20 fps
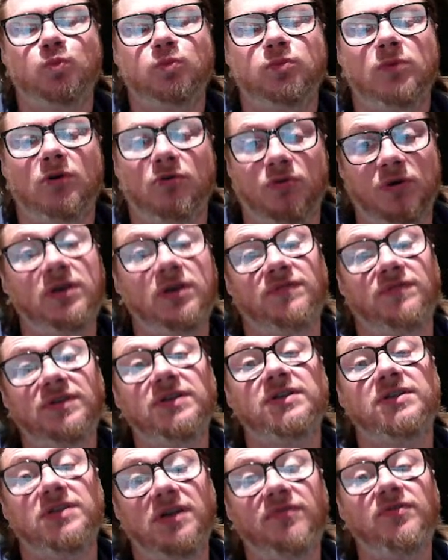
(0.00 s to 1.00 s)
Rook
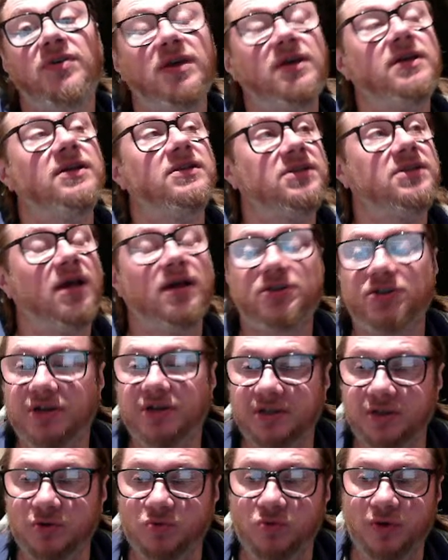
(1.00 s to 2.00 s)
f6, I think it's actually
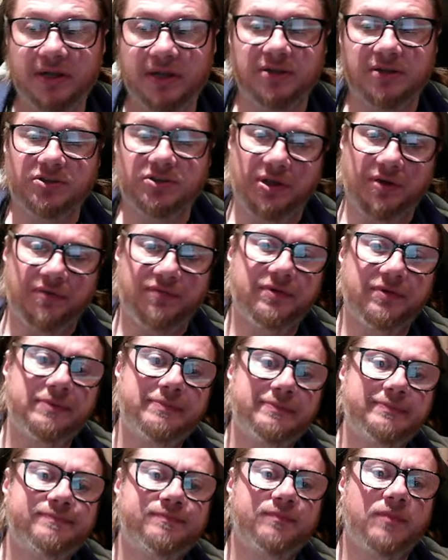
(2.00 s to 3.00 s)
the winning stuff.
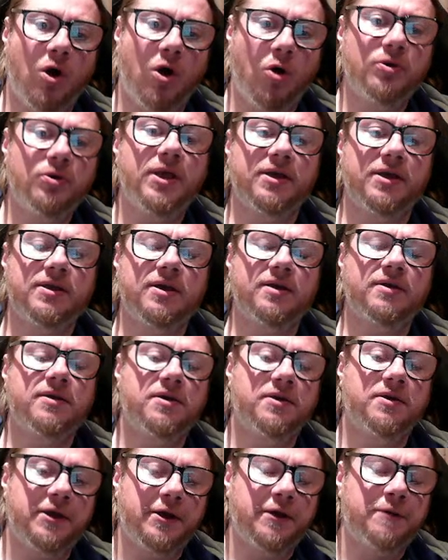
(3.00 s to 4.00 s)
Oh, yeah, yeah, yeah,
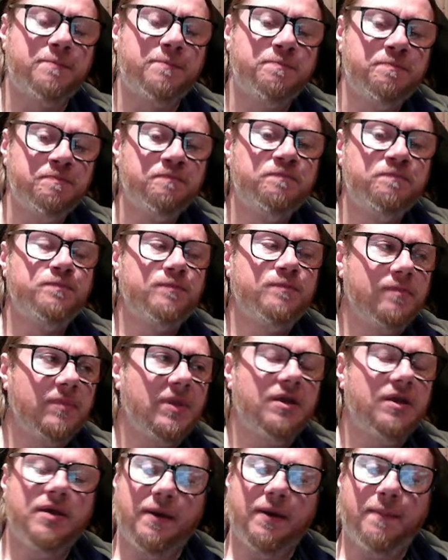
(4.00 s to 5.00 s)
yeah.
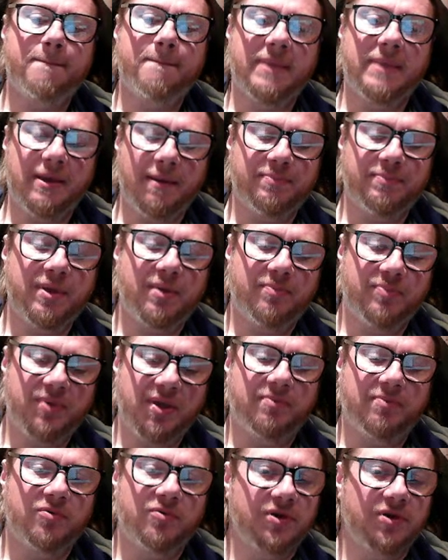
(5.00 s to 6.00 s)
Yep, yep, yep,
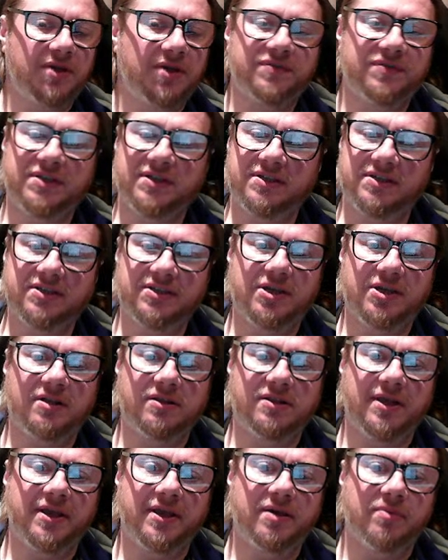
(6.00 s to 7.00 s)
yep. Rook f6, it's
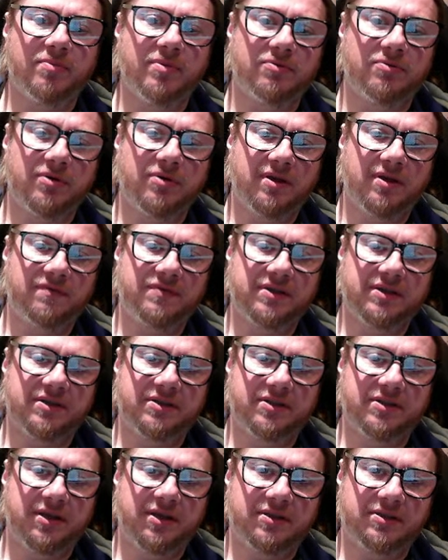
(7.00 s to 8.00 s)
untakeable. Rook f6
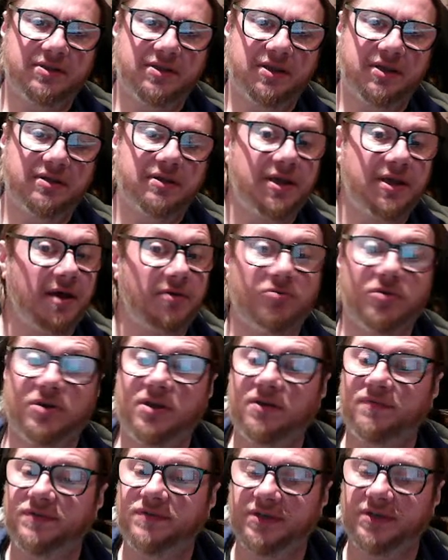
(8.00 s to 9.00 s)
takes, take. Yeah, rook
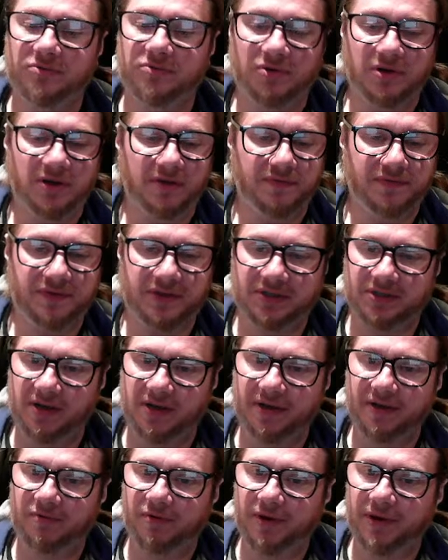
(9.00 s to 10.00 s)
f6, rook f6, I
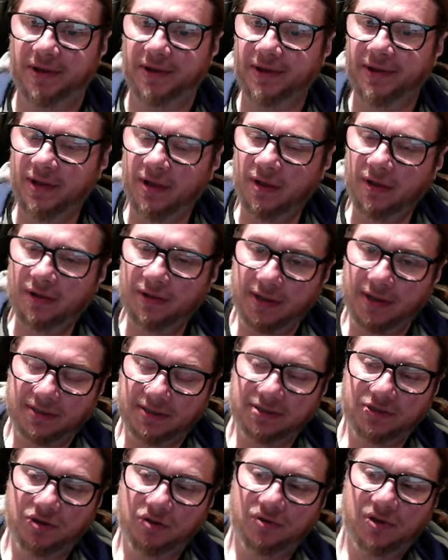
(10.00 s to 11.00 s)
agree. Yes,
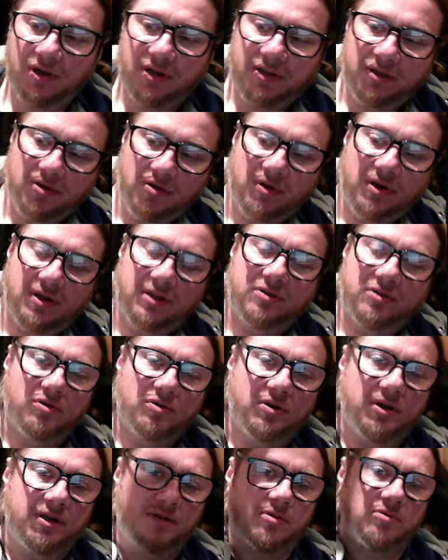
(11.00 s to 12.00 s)
totally, totally,
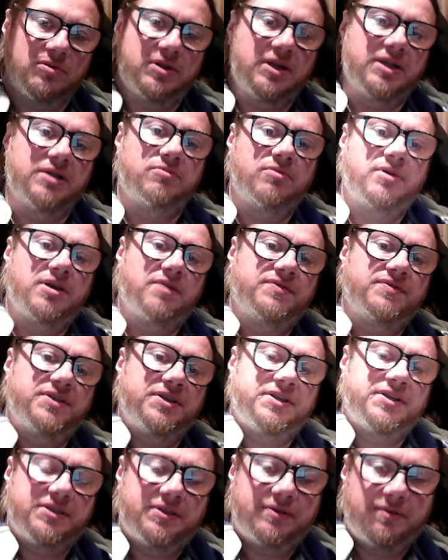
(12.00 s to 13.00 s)
totally, totally. Rook
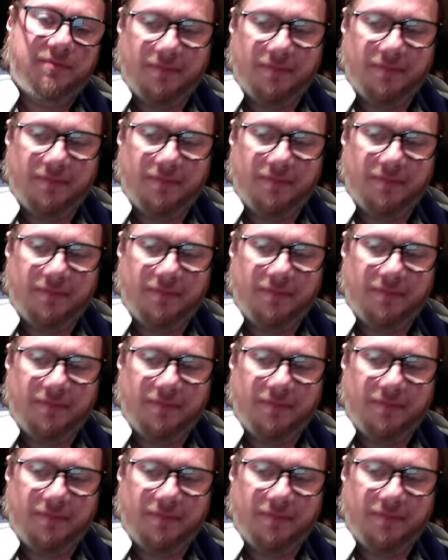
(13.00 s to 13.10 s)
f6.